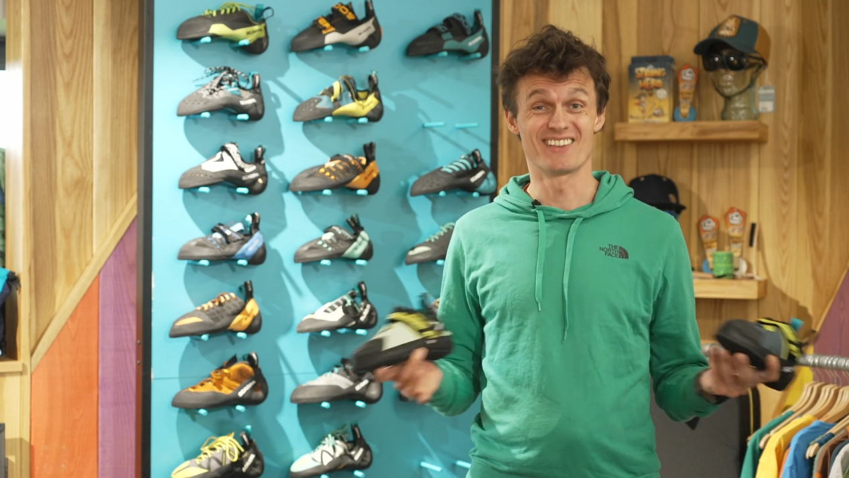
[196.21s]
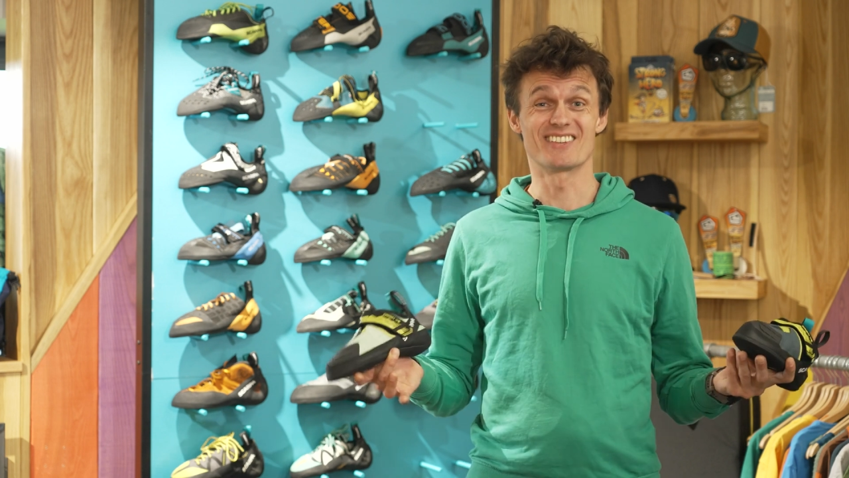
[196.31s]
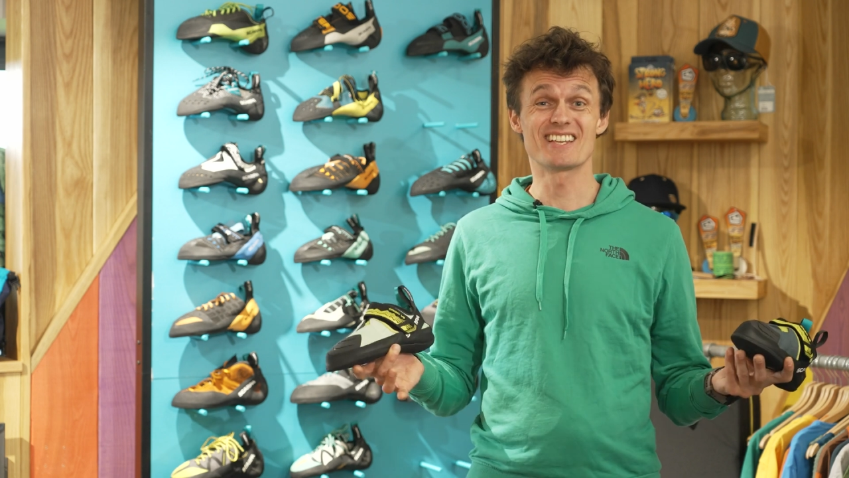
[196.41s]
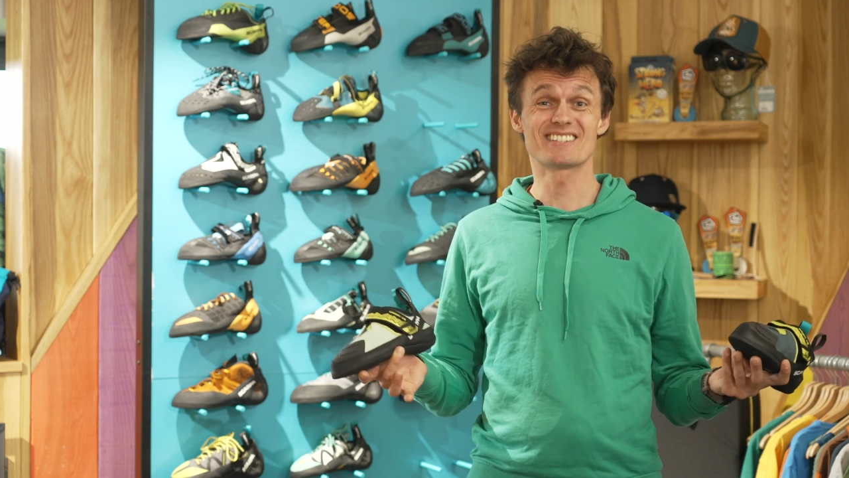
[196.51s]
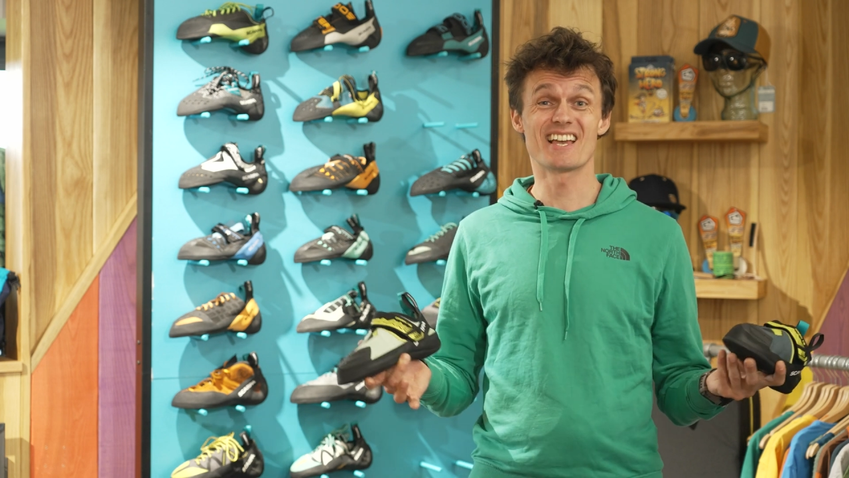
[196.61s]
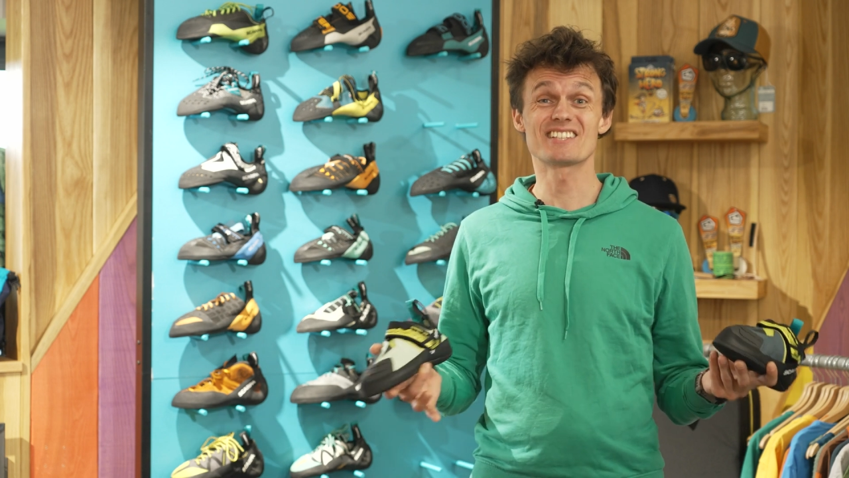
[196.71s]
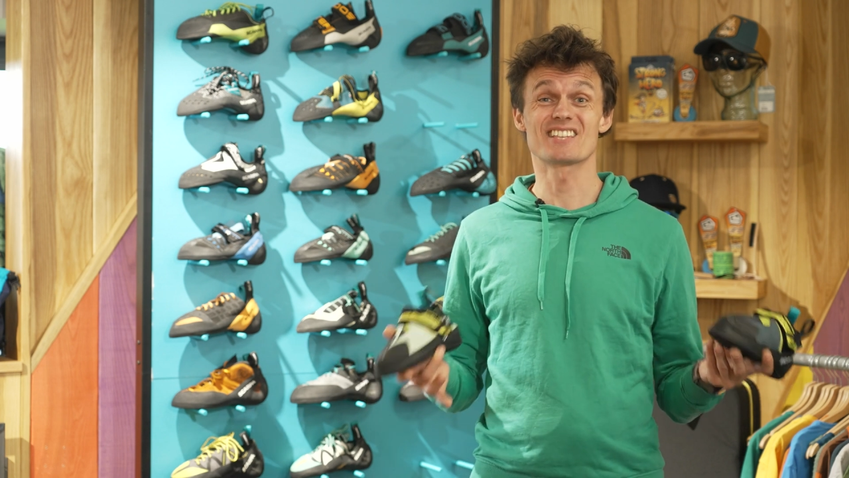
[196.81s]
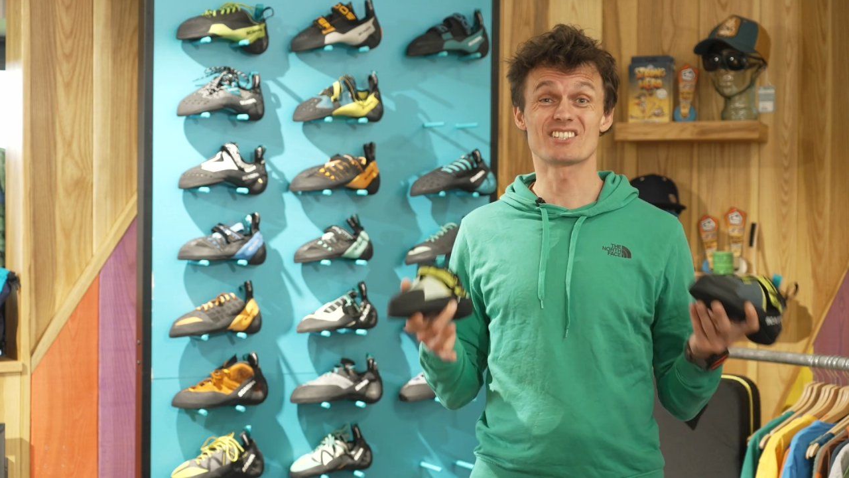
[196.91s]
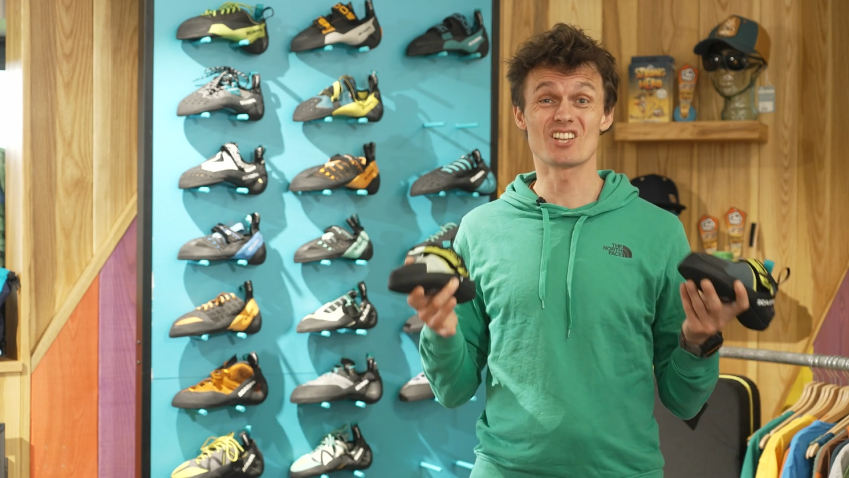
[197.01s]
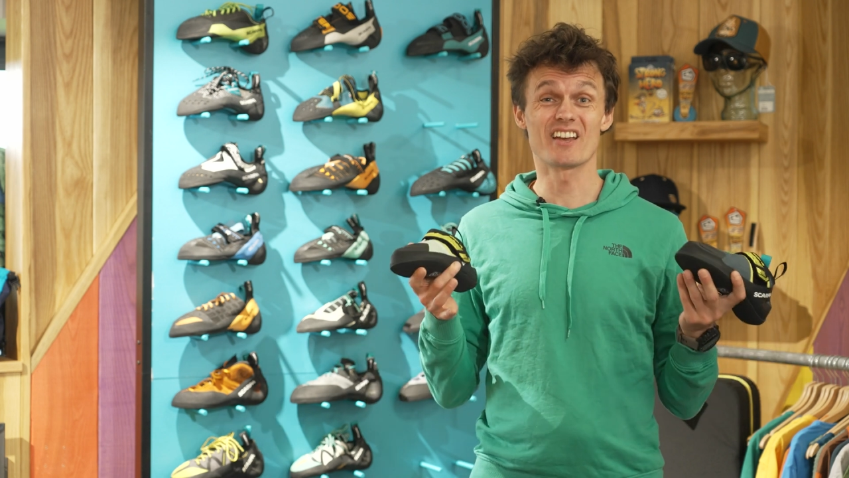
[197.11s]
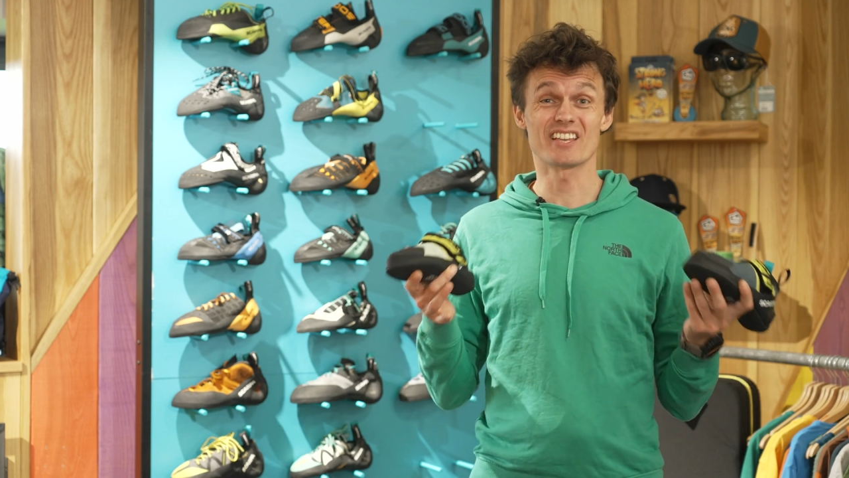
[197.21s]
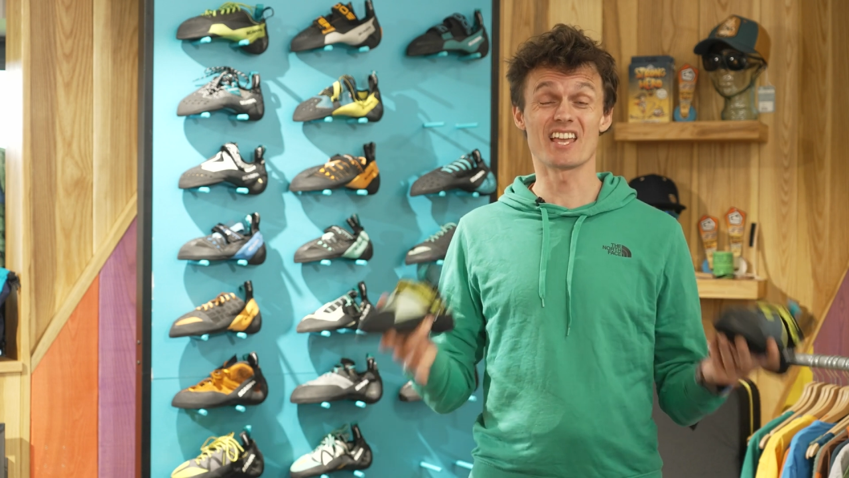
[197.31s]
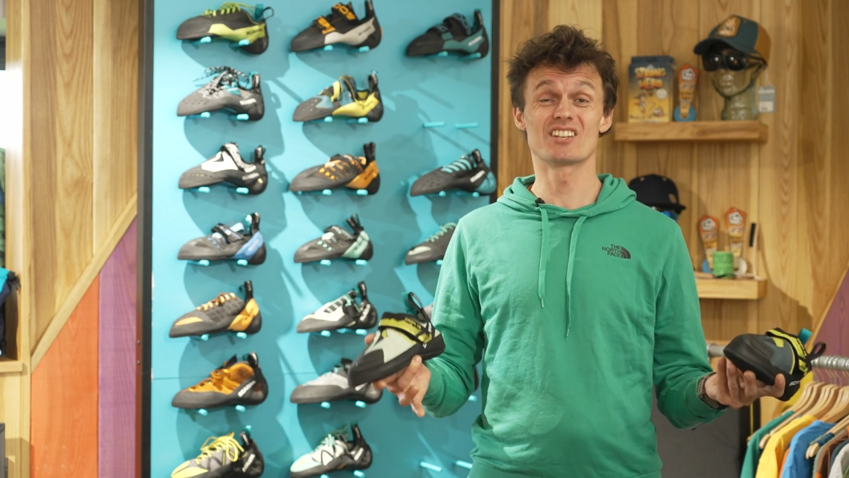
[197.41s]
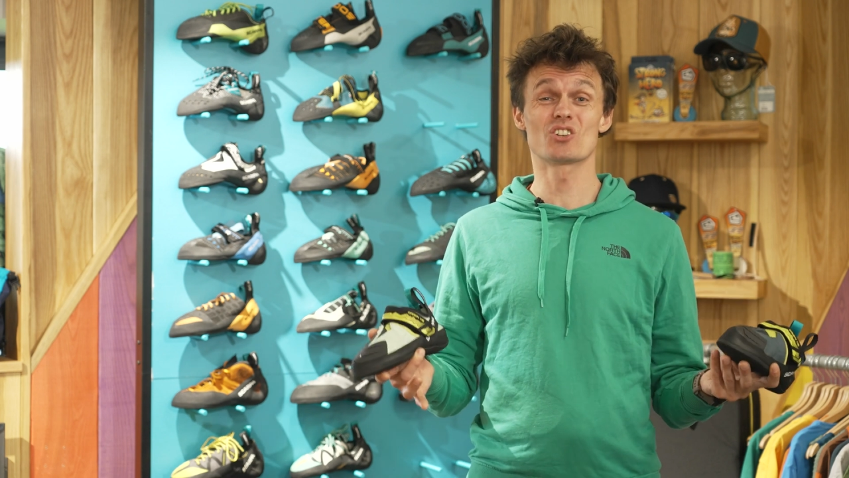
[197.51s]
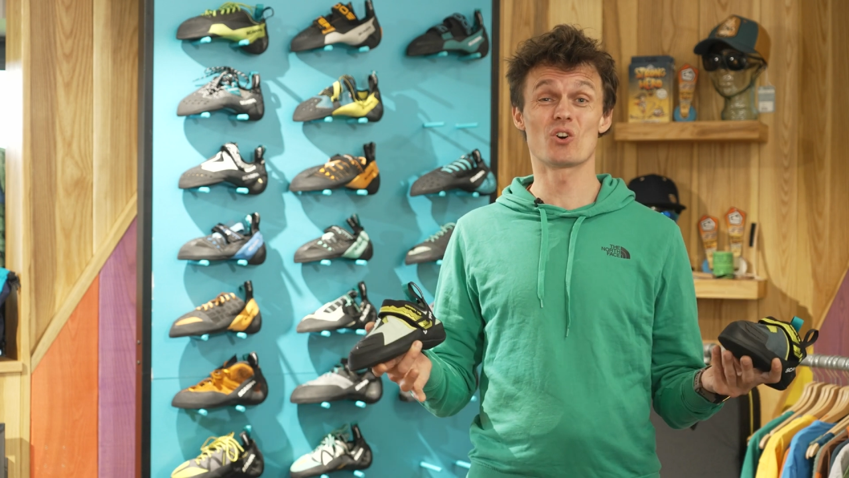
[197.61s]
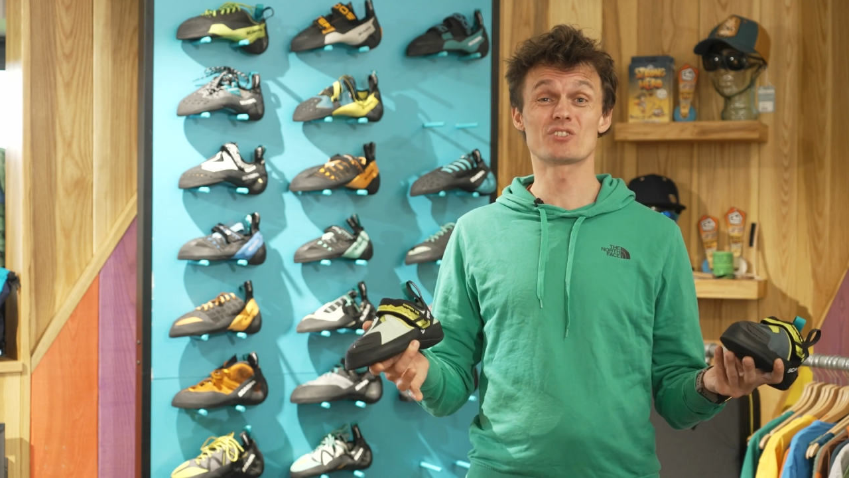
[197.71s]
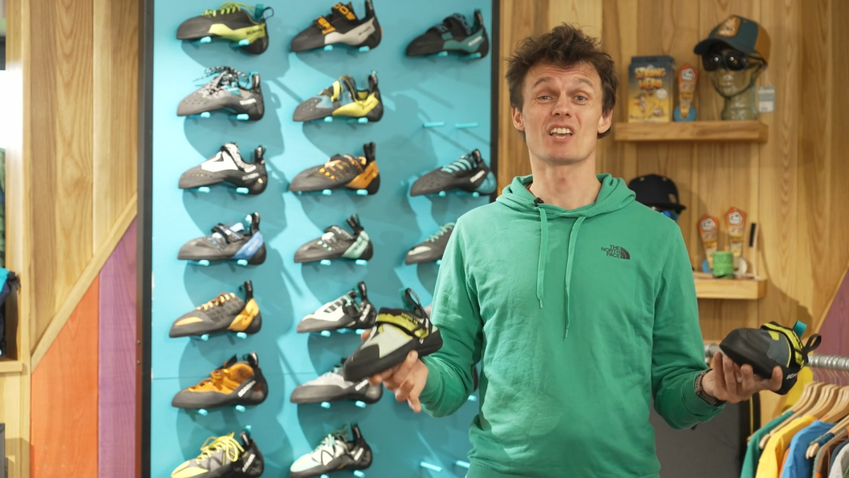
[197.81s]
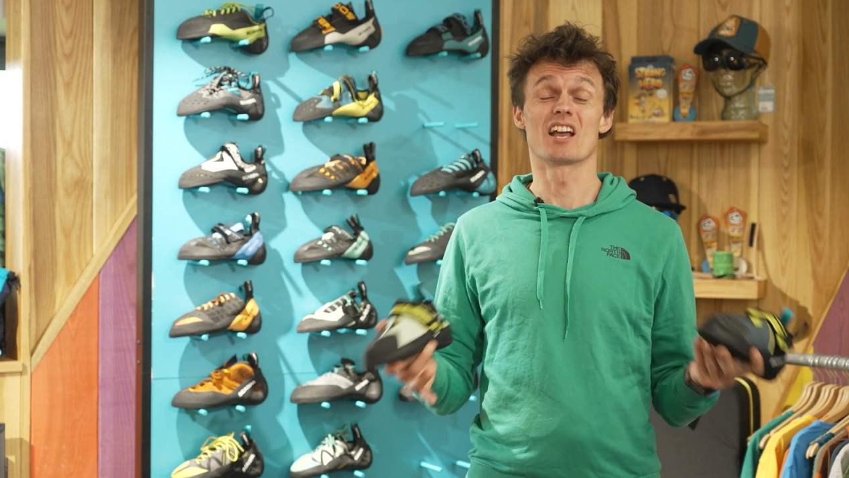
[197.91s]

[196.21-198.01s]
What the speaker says: These days they're starting indoors